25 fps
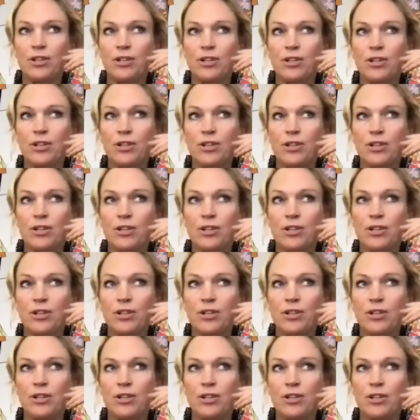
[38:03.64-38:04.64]
I drove to
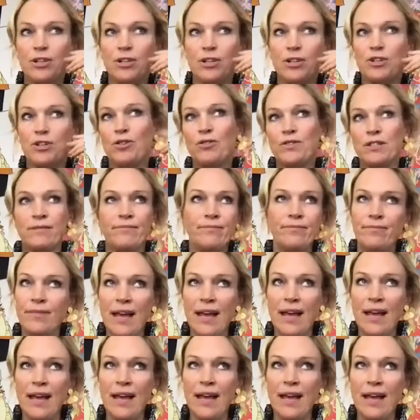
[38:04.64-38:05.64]
Essex,
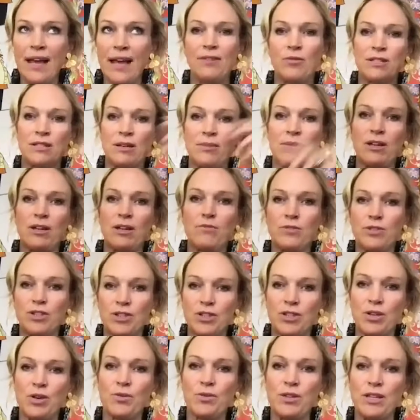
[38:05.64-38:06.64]
Connecticut, where somebody would
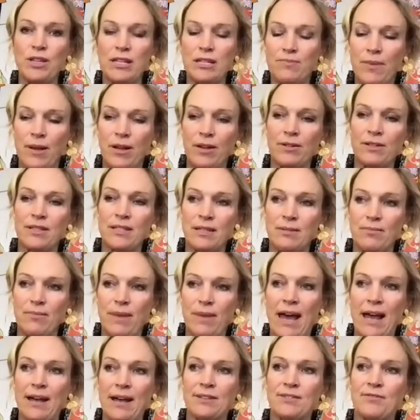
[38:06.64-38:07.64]
sew these belts and
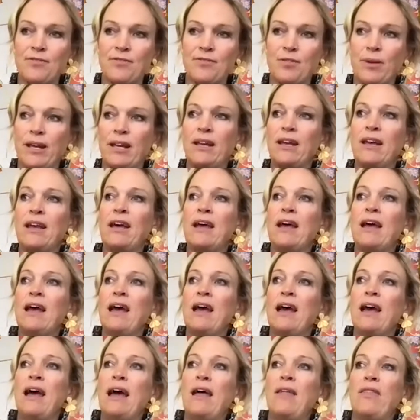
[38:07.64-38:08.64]
bags for me.
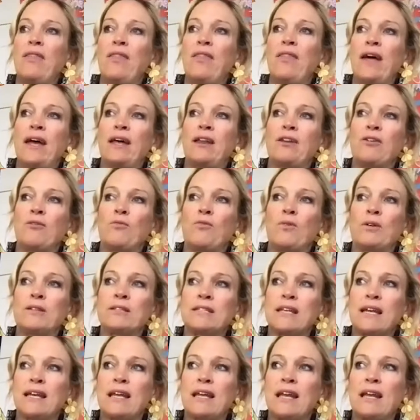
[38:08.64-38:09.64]
And then
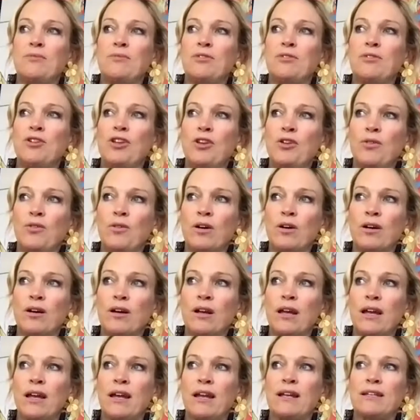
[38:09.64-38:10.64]
once I came to New
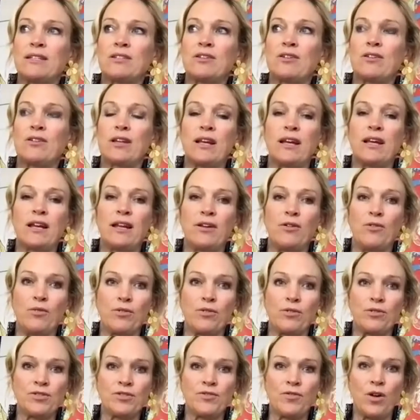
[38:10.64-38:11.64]
York and I started getting
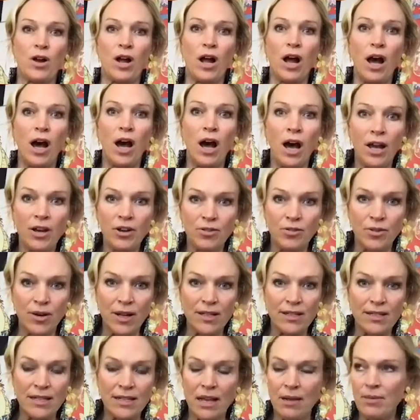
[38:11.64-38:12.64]
orders for
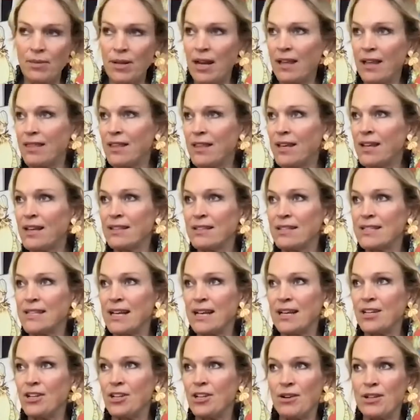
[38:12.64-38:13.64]
hundreds, I mean, I think in the
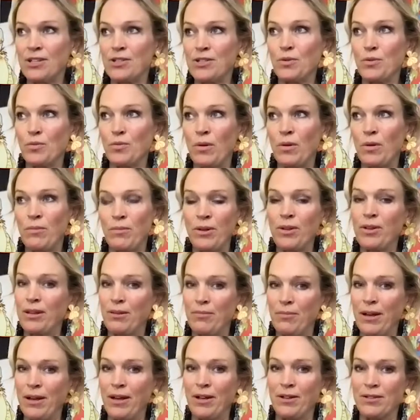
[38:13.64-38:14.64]
second year I sold 1
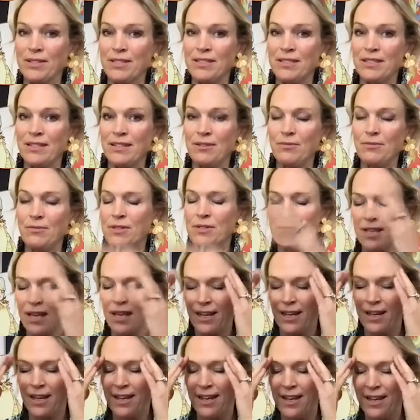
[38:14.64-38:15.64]
million belts. It was
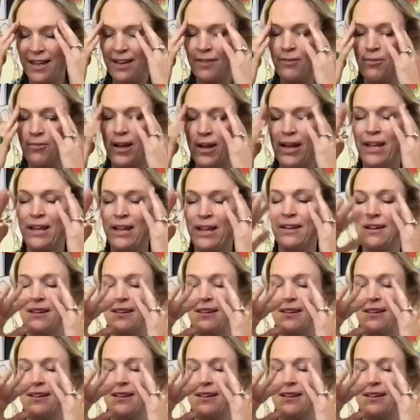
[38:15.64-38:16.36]
like, it went